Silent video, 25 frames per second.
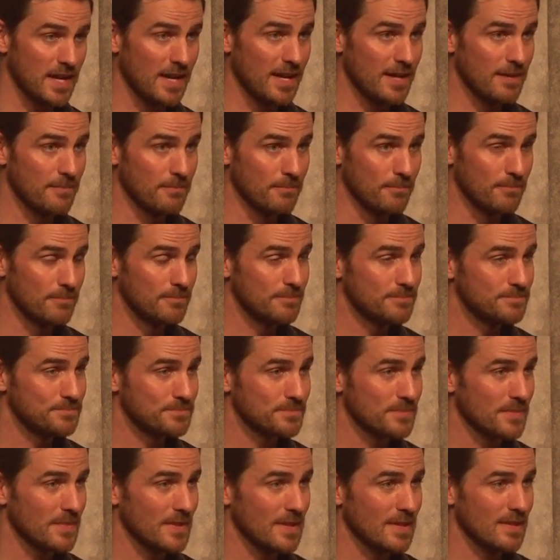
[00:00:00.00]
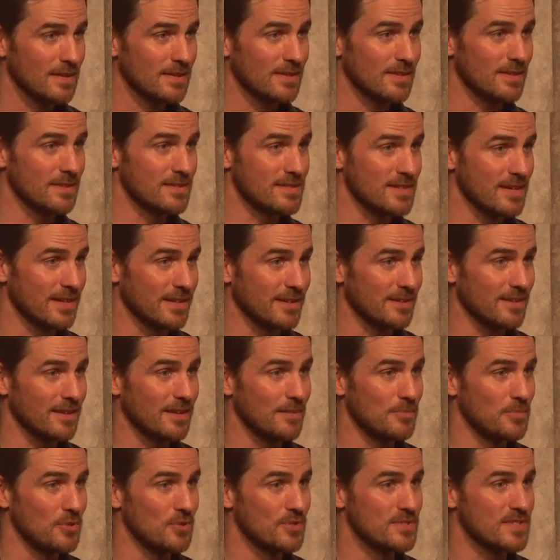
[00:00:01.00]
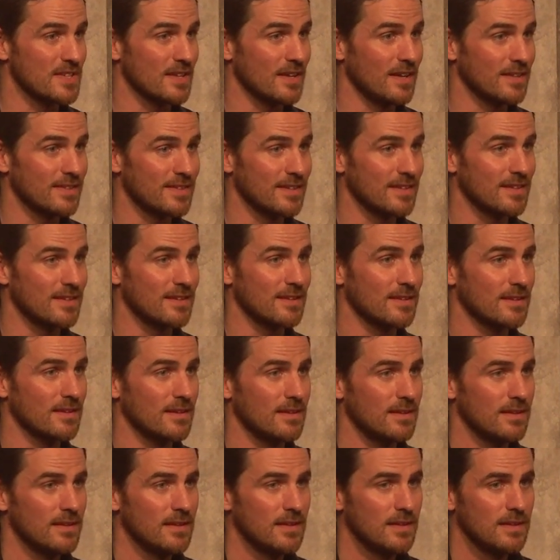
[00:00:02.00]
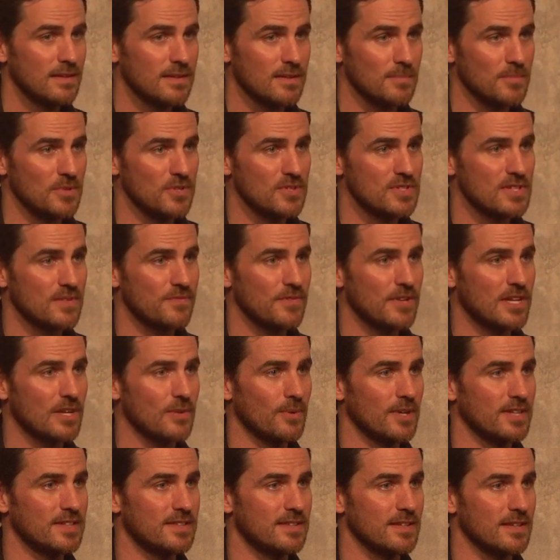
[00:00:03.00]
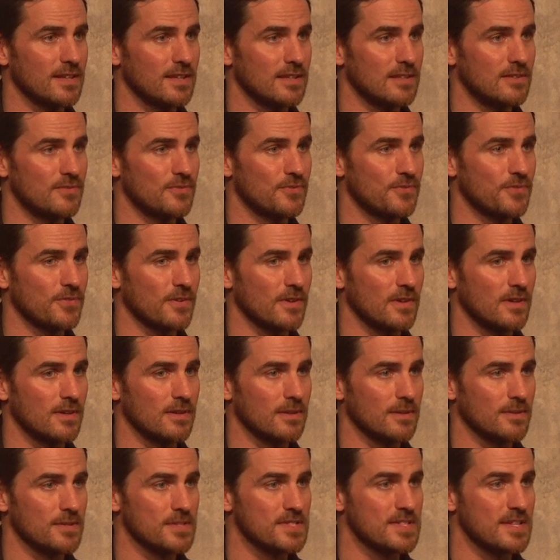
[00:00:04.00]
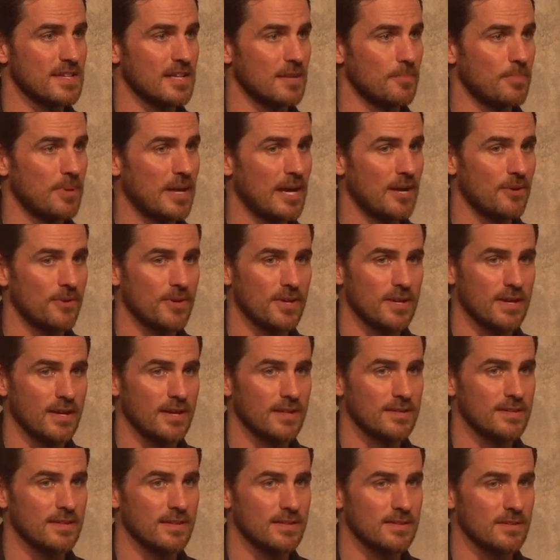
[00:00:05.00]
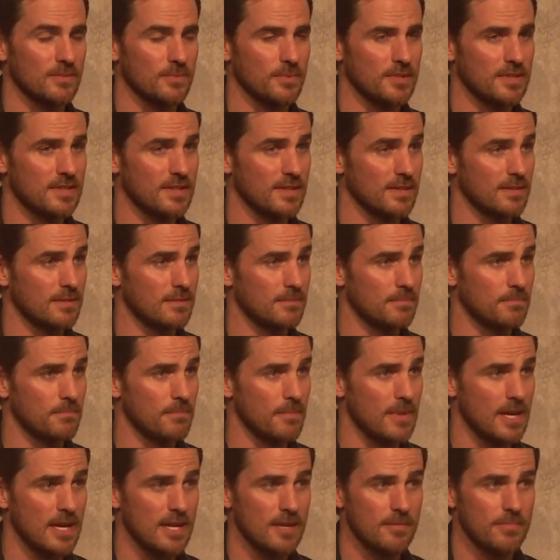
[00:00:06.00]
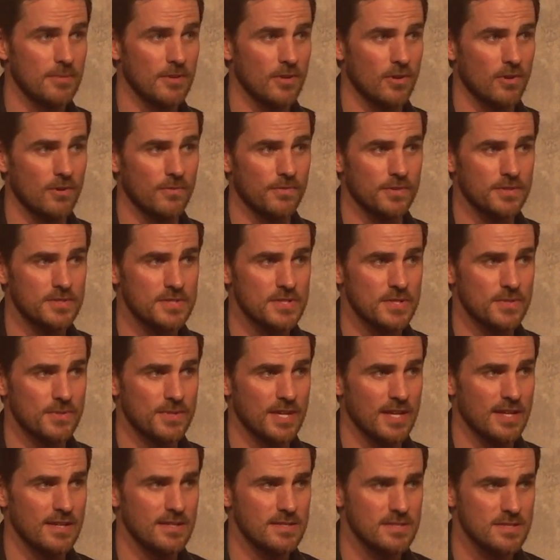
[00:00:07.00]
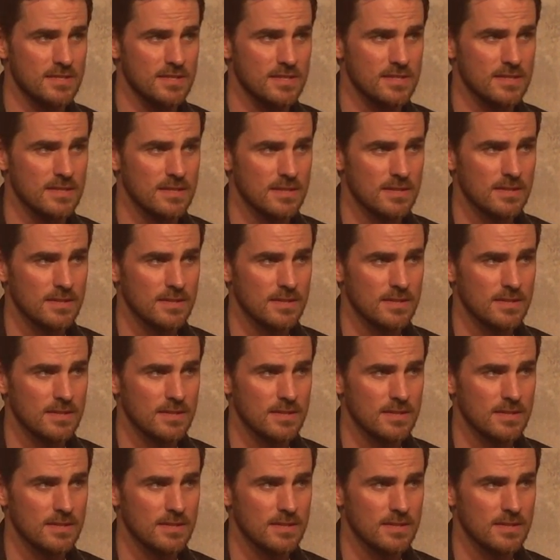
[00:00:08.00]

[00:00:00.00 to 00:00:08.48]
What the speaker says: Time. It's like a music, I think the music video I did for Christina Perry, I think that we did maybe over 2 days.